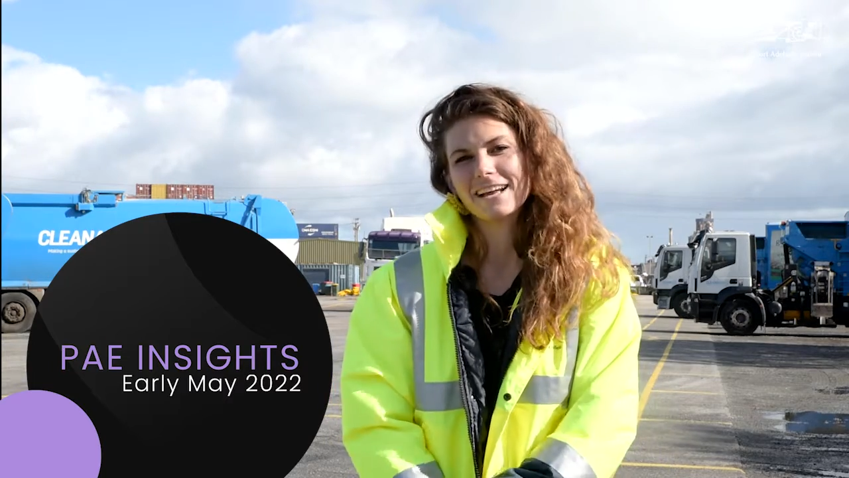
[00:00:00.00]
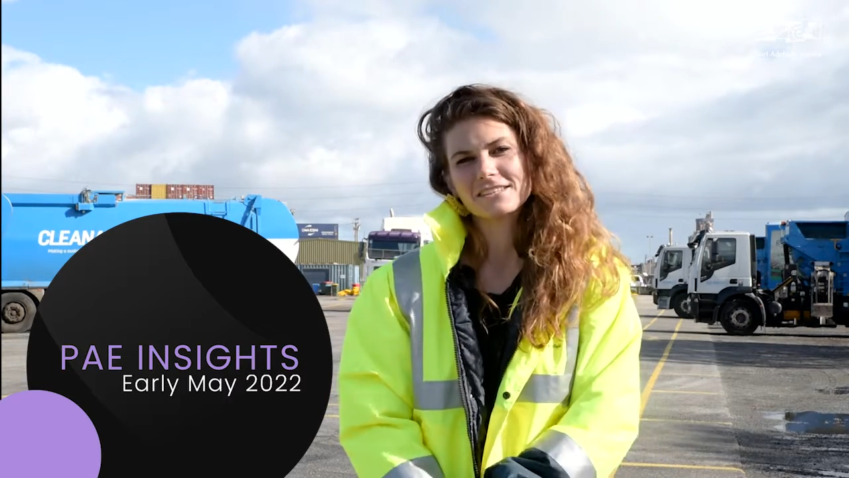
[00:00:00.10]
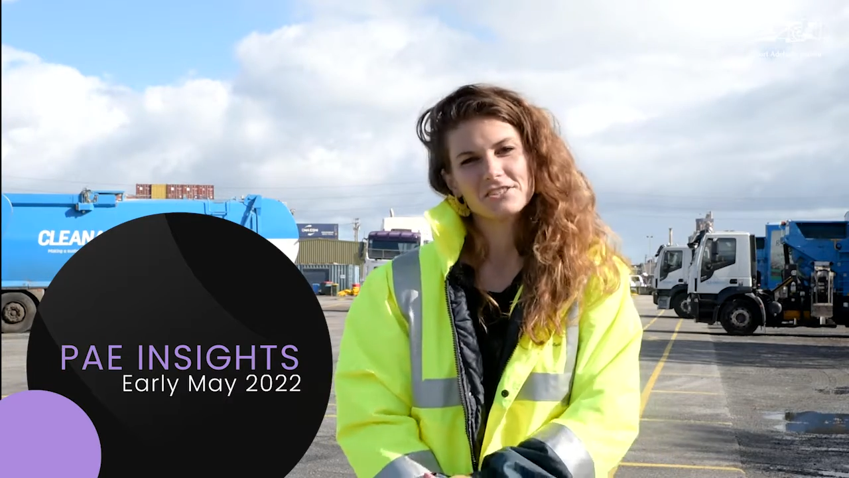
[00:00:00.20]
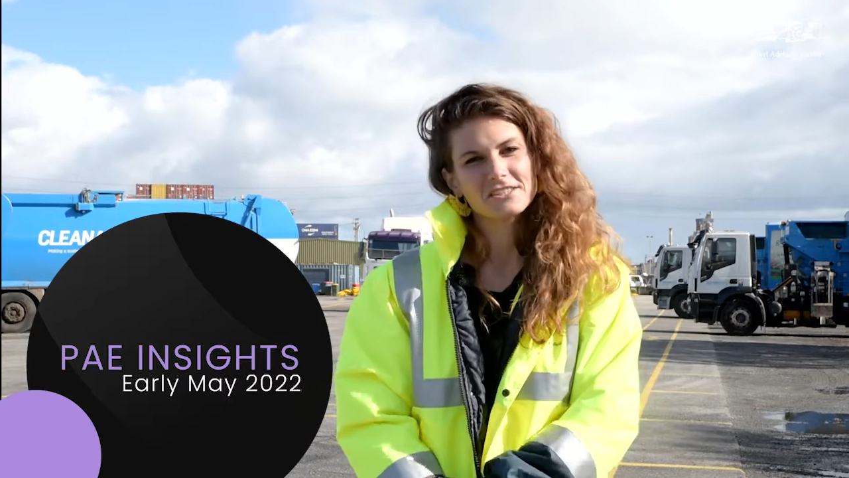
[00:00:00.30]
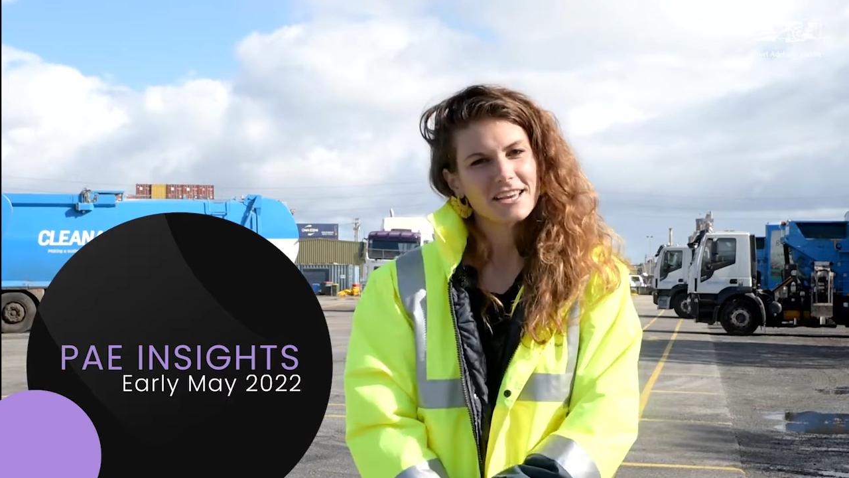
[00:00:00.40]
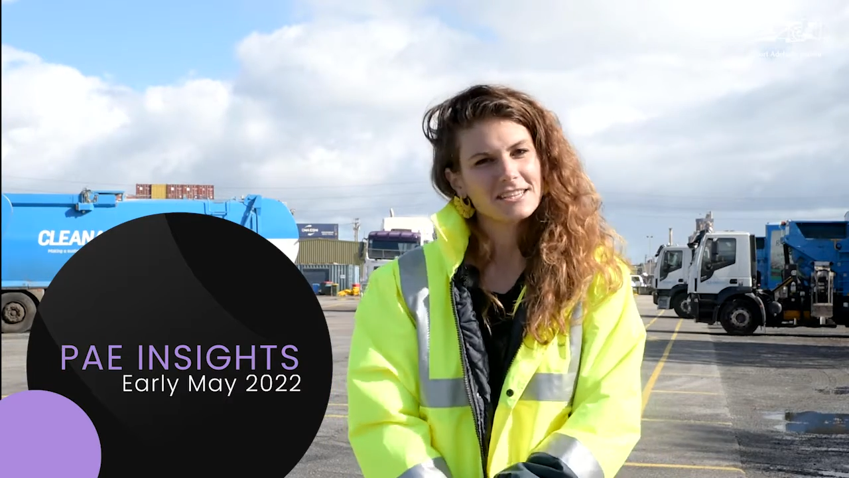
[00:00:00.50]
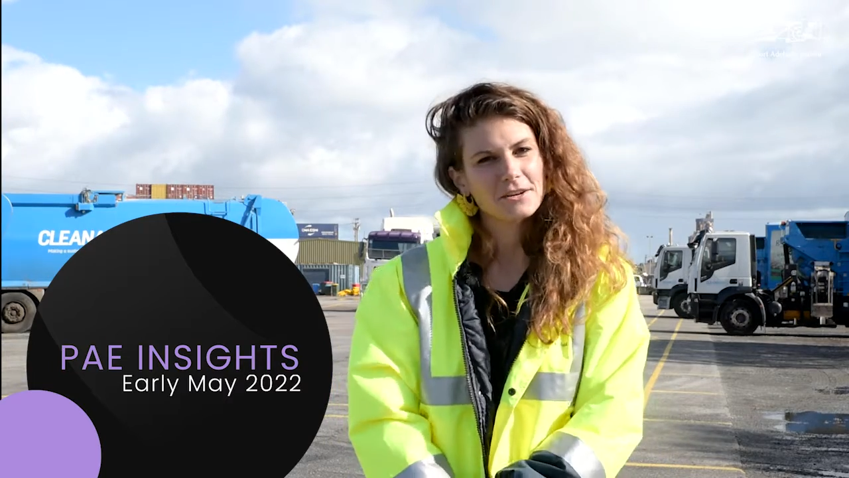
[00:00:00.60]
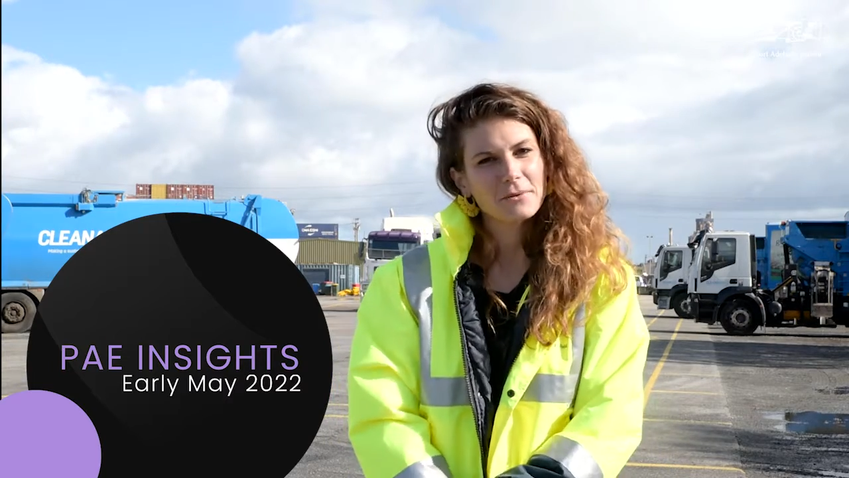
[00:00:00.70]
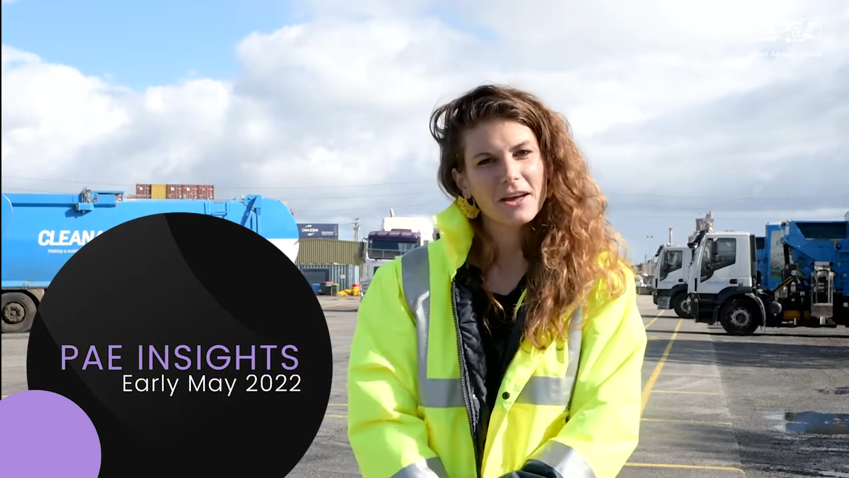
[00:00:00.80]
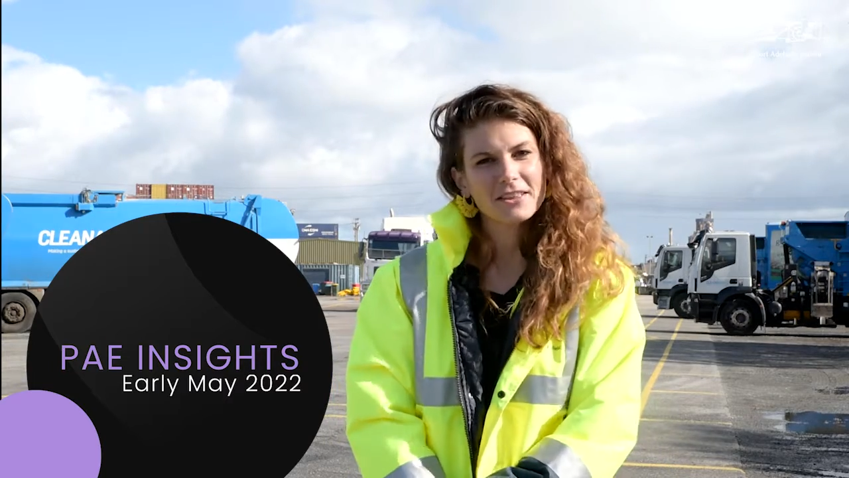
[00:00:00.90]
and
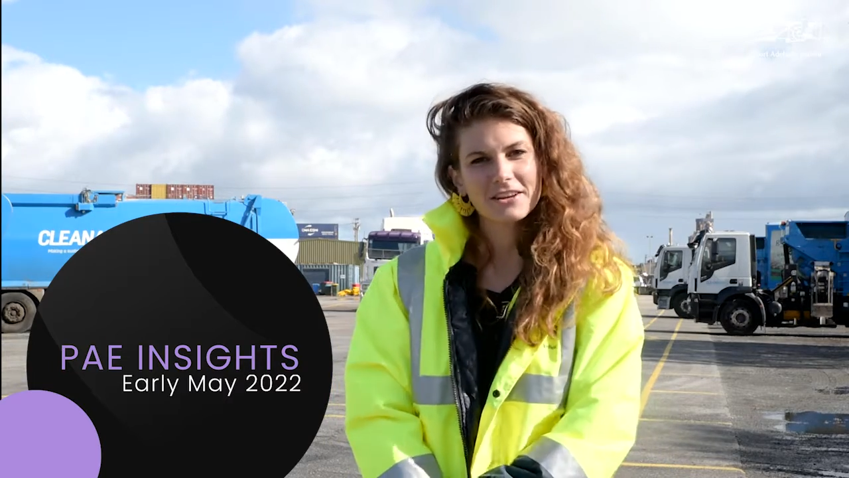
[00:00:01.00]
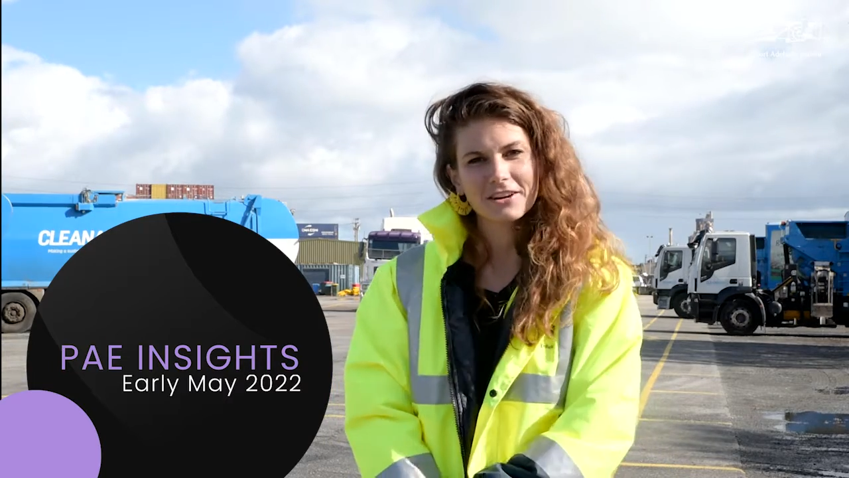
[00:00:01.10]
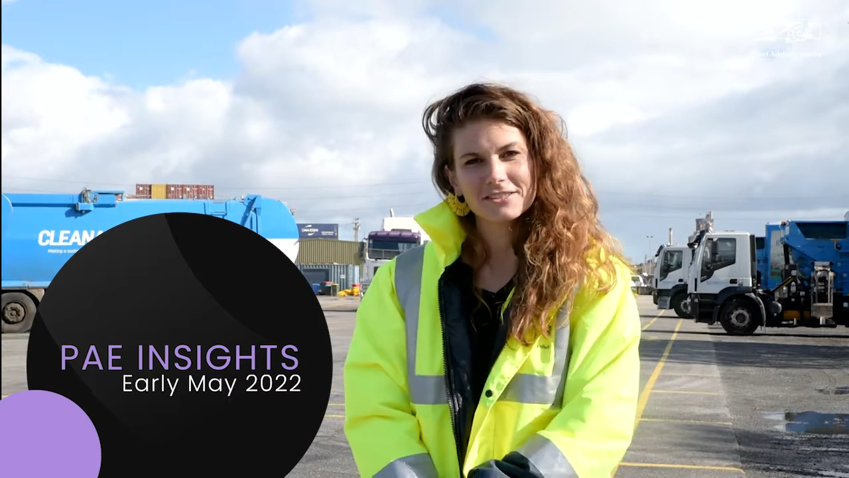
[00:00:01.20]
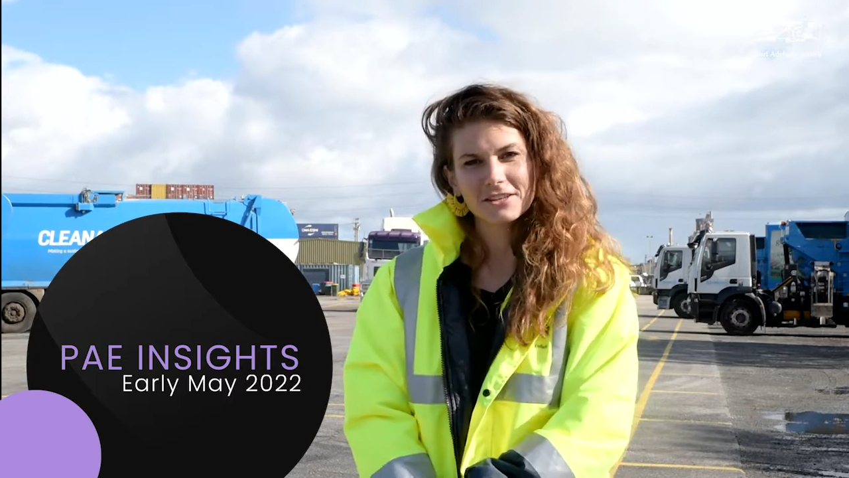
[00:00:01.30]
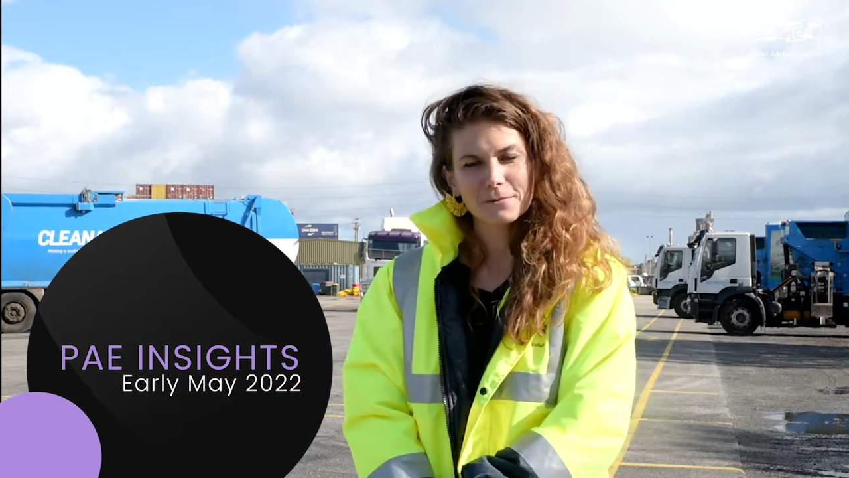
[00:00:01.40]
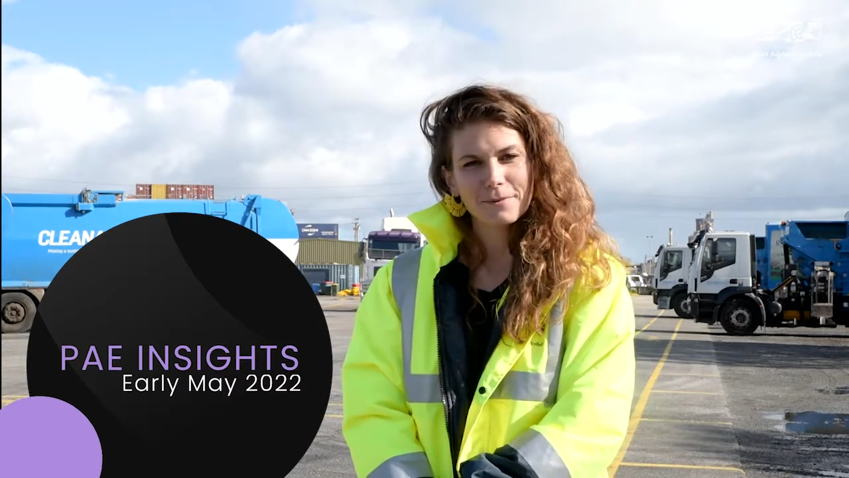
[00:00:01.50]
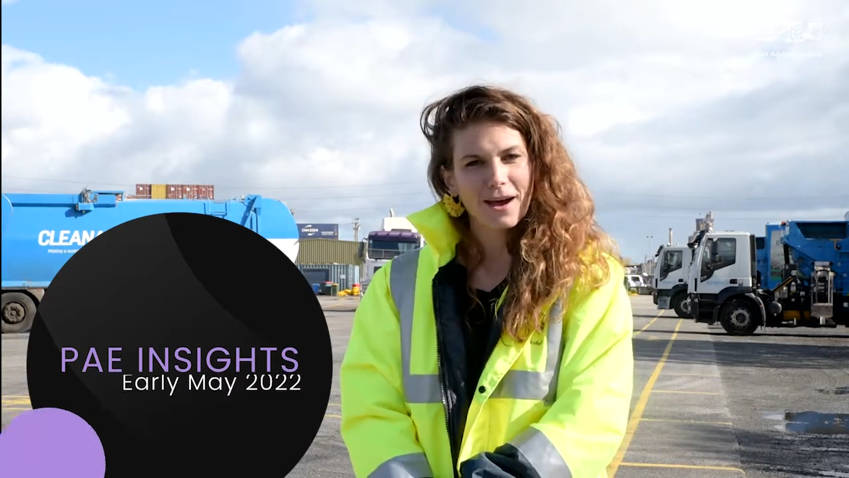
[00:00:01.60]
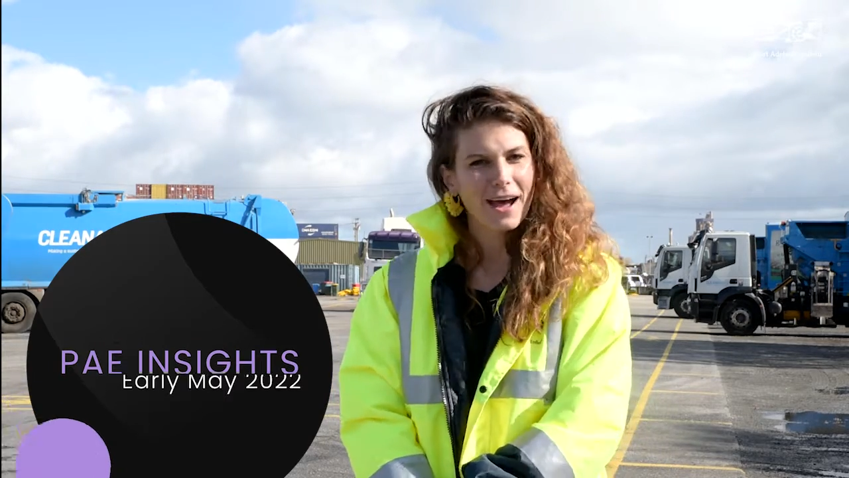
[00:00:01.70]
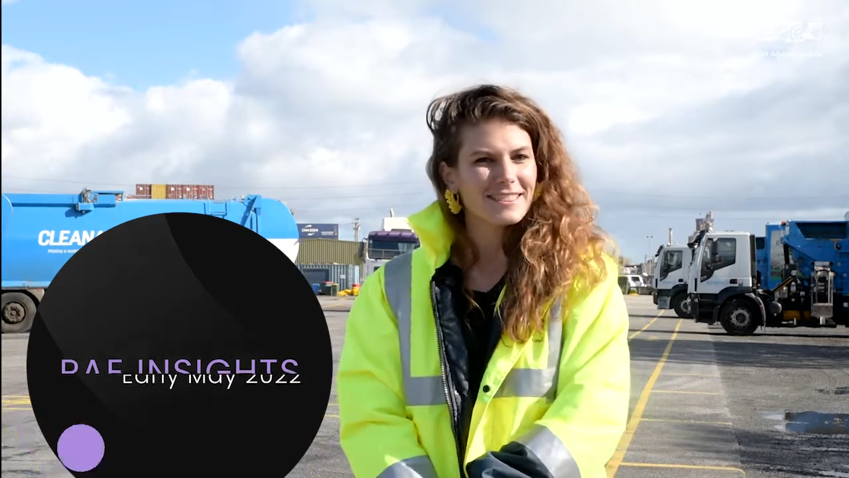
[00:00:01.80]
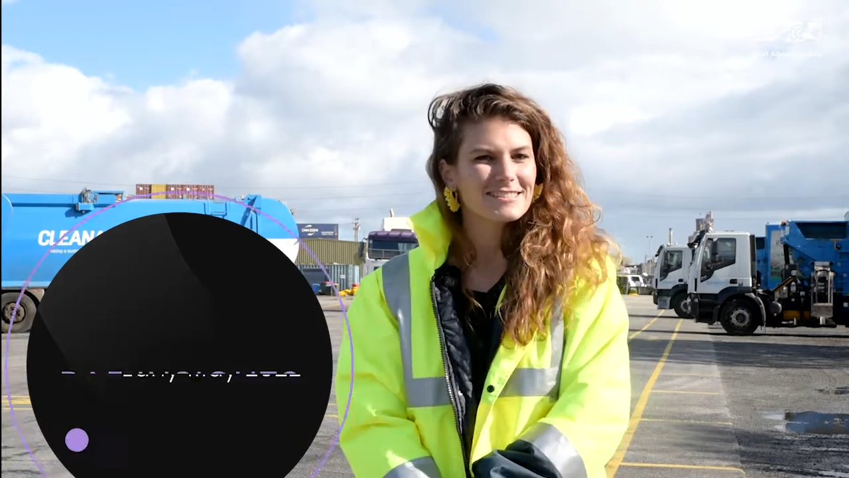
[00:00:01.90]
strategic work that goes on
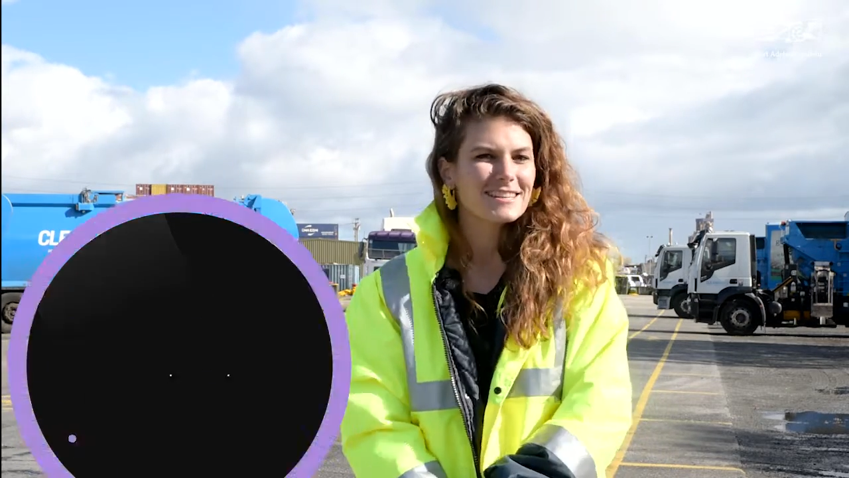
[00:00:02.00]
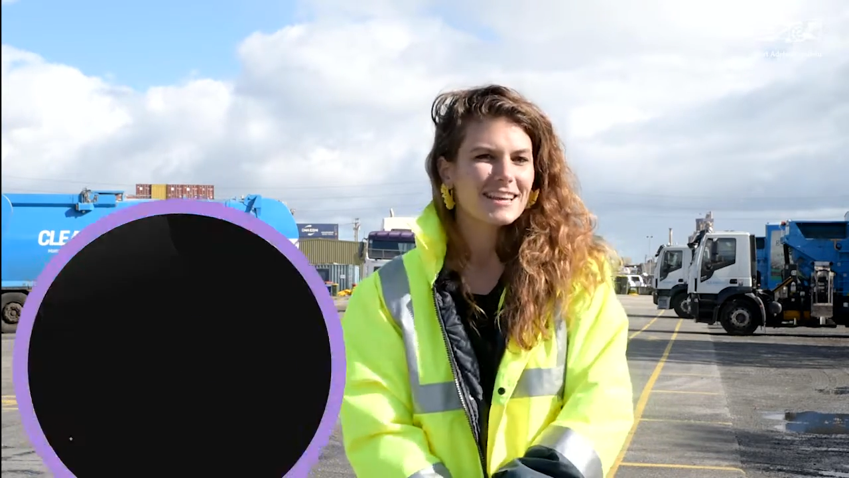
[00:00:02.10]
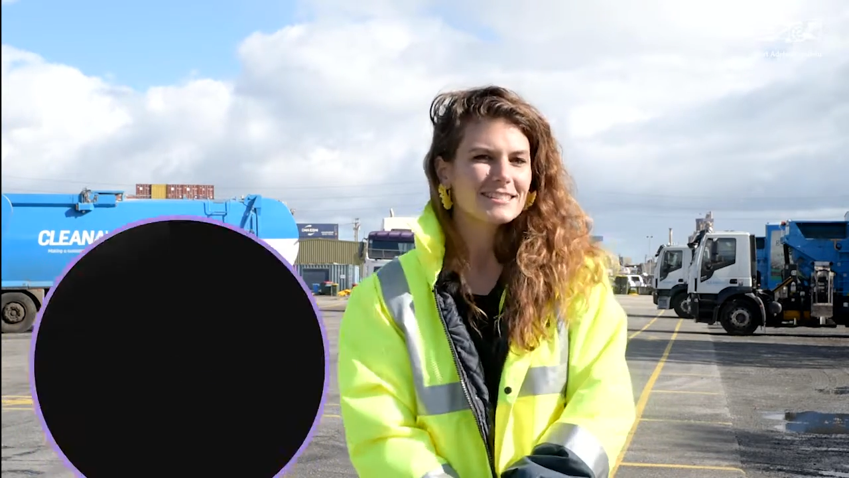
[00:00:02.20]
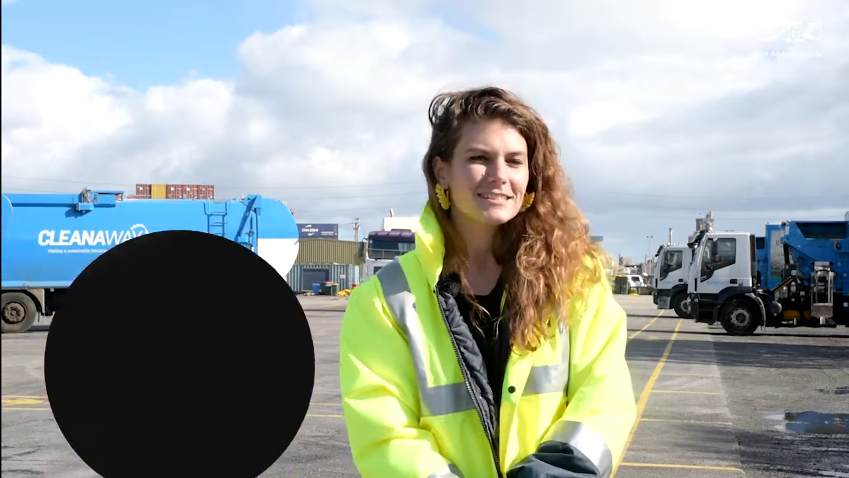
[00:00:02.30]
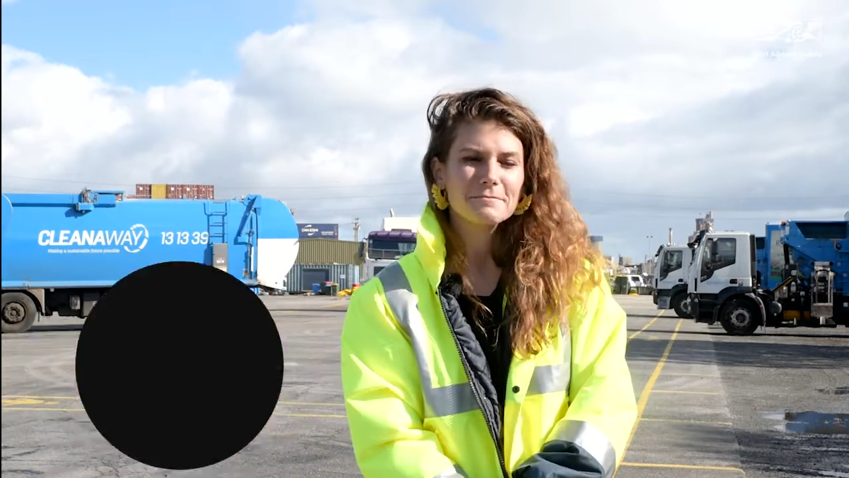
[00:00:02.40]
behind the scenes